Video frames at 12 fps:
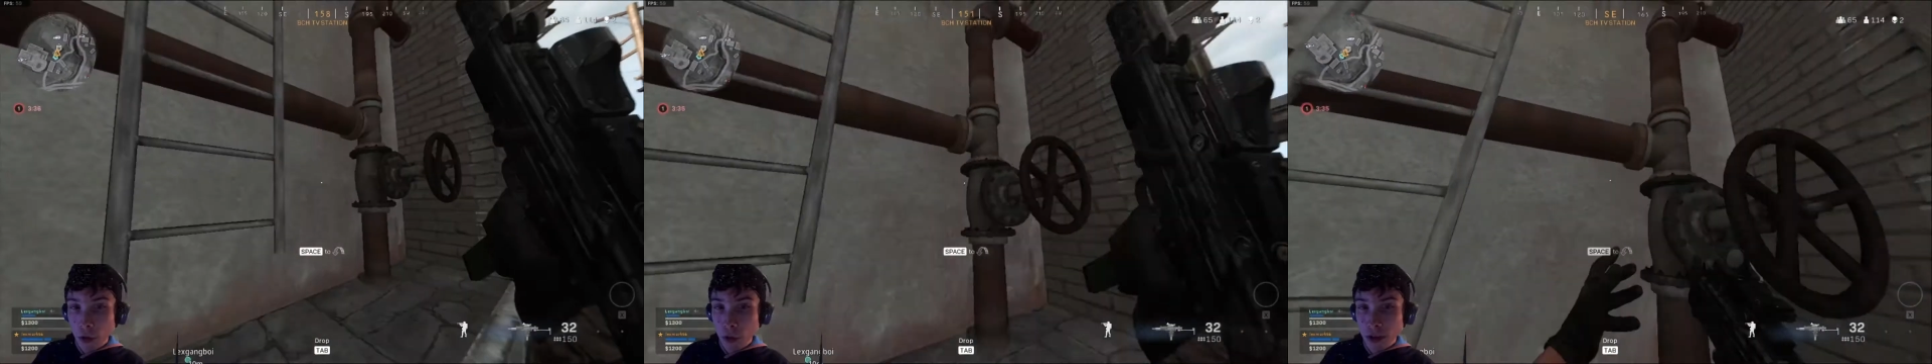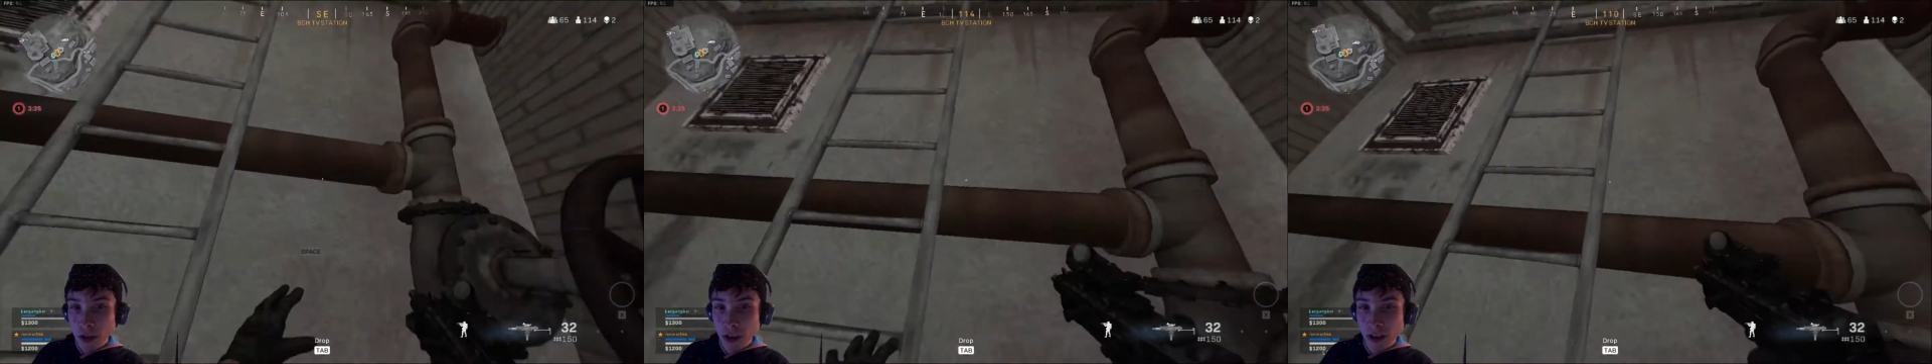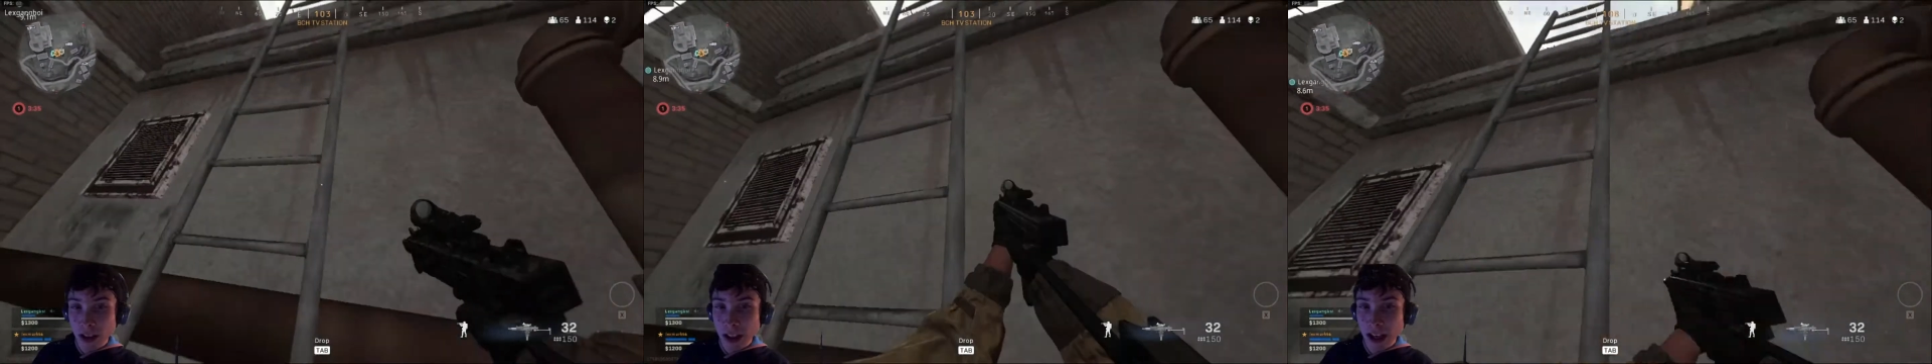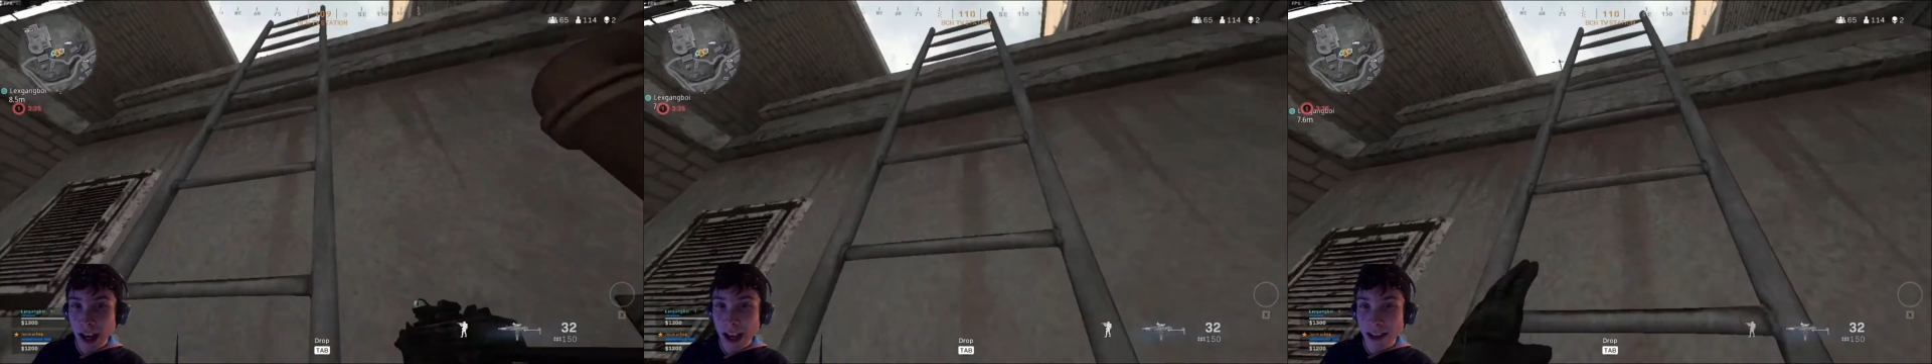There was just a
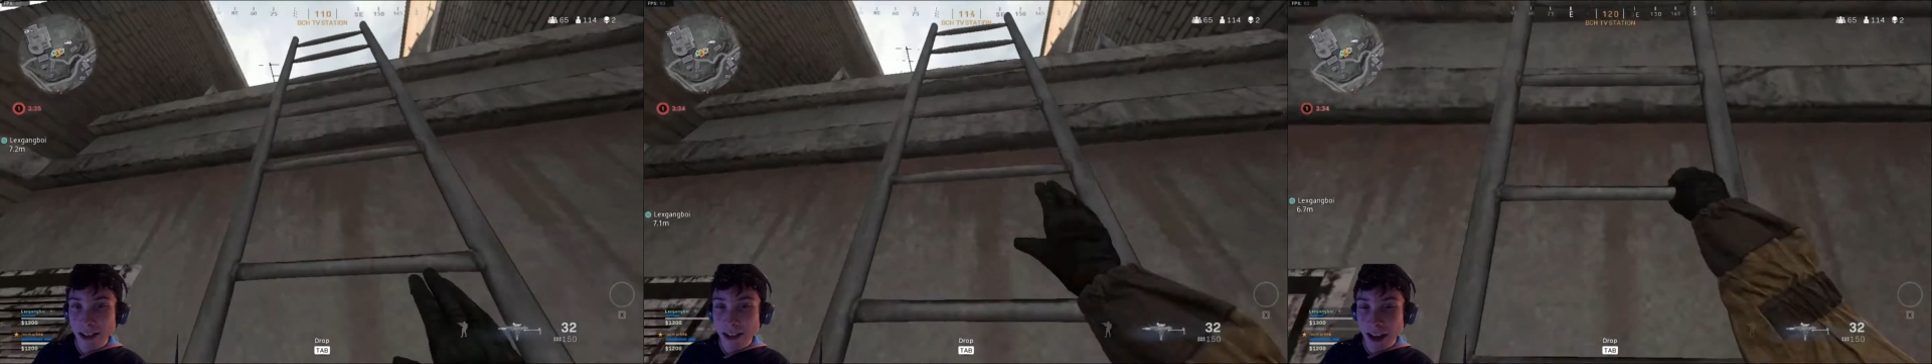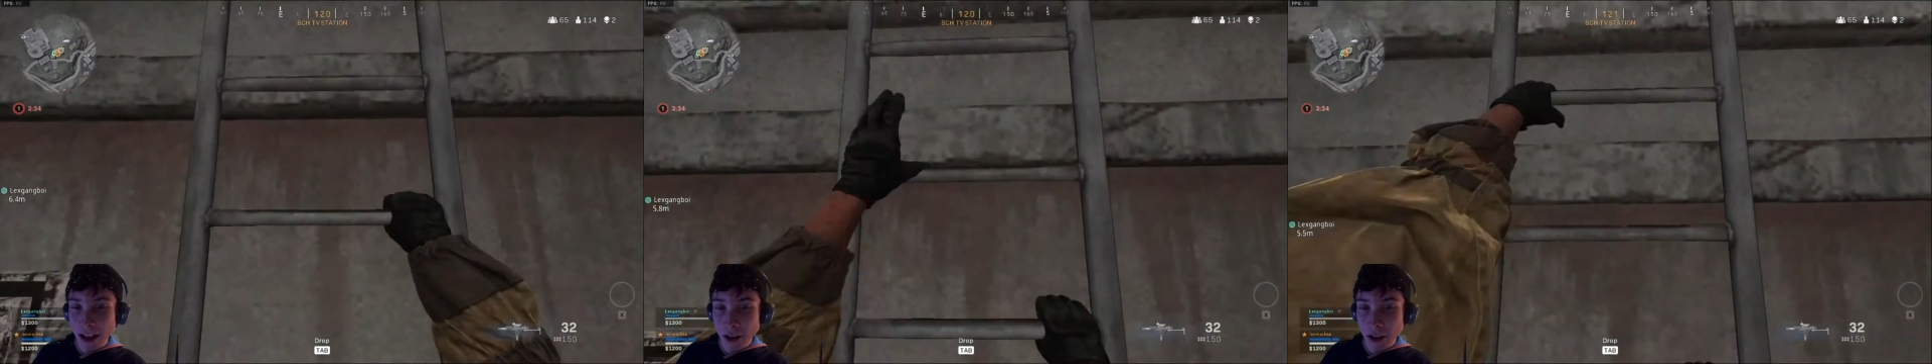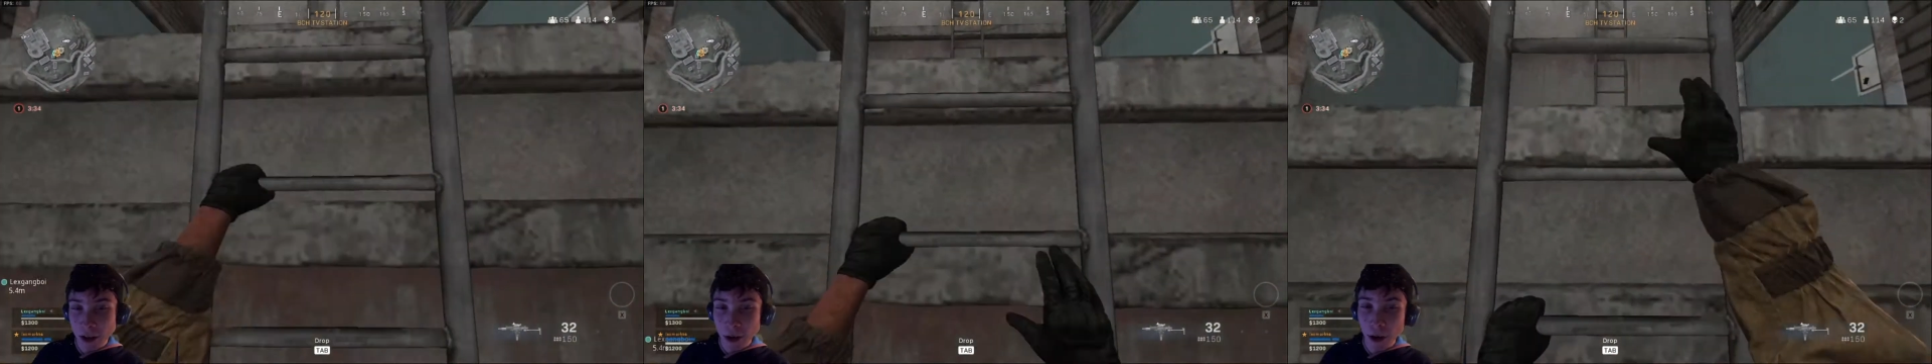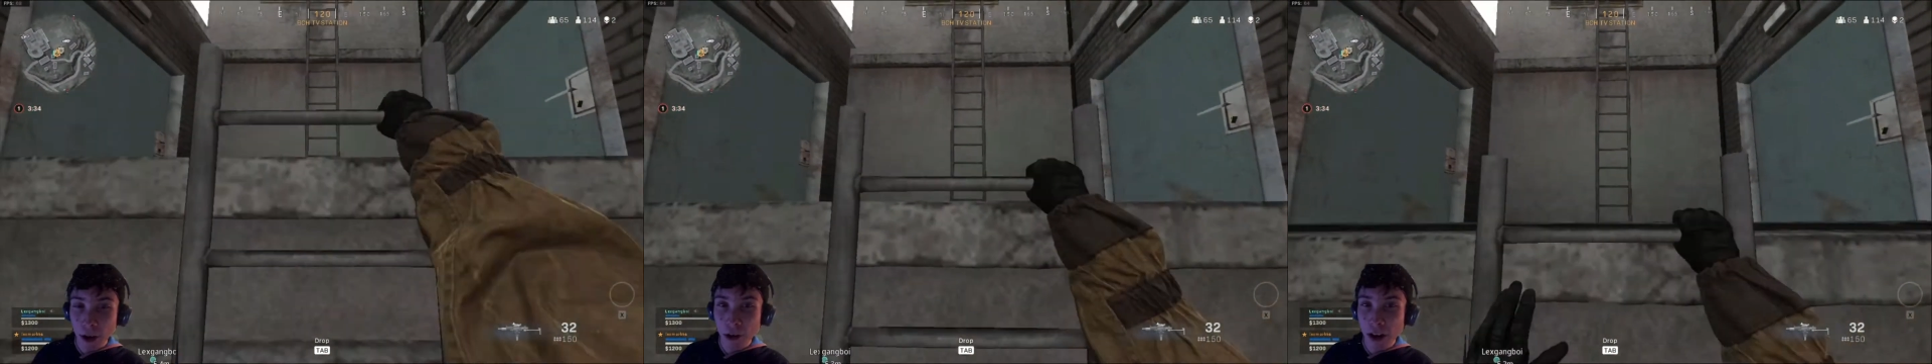guy sitting in the
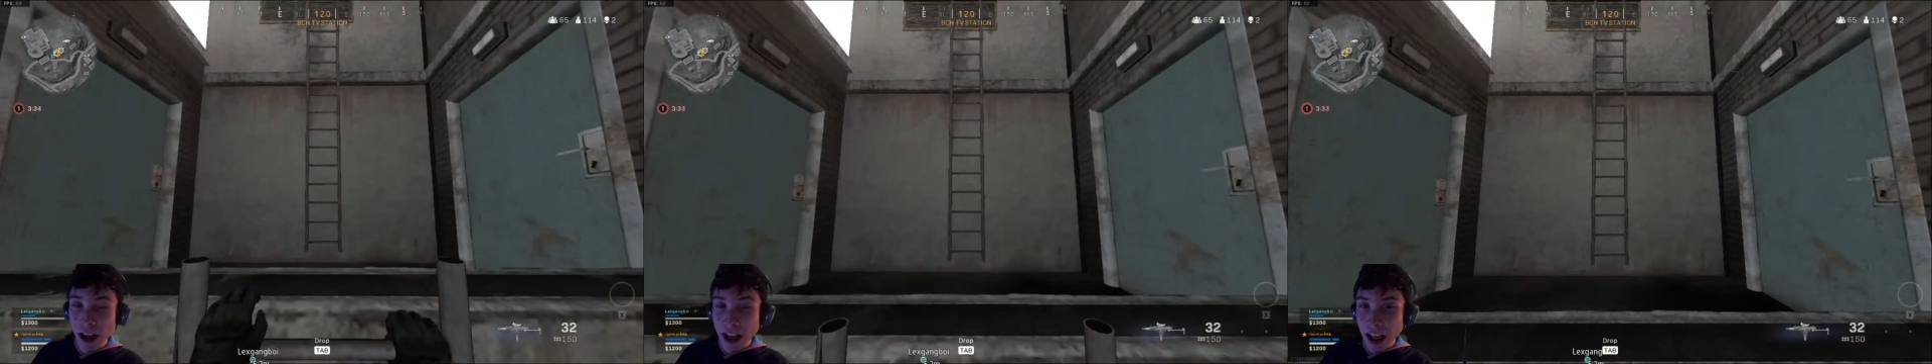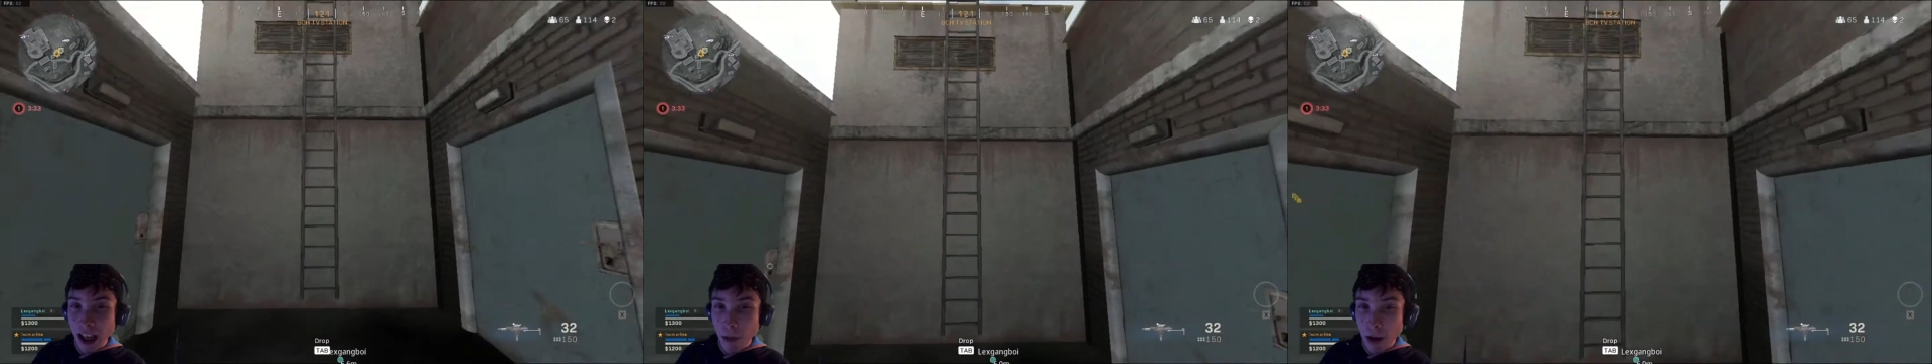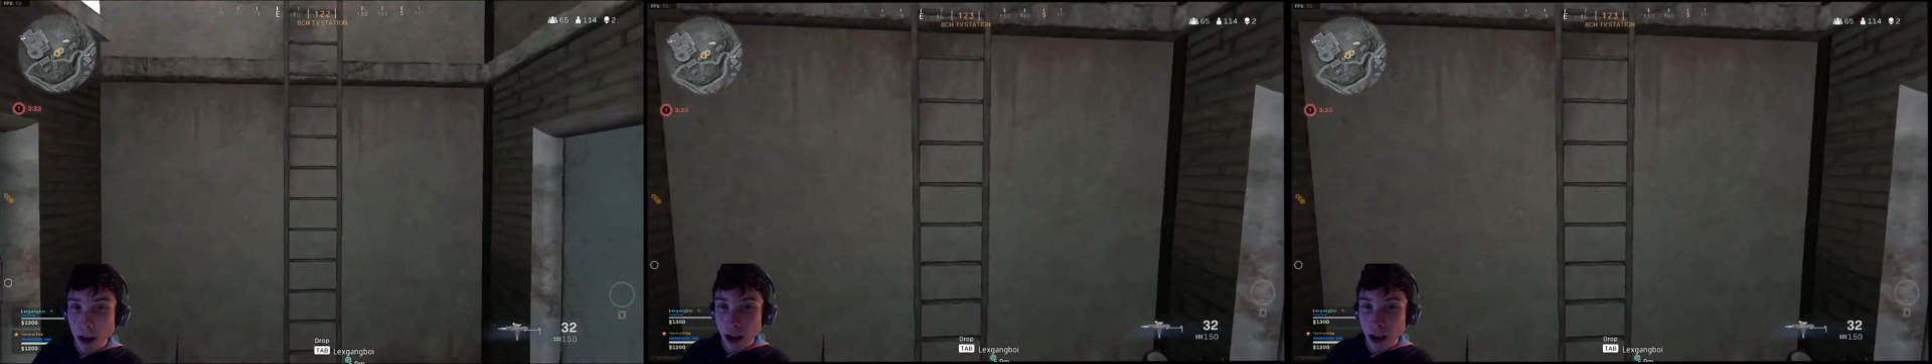corner when I came in.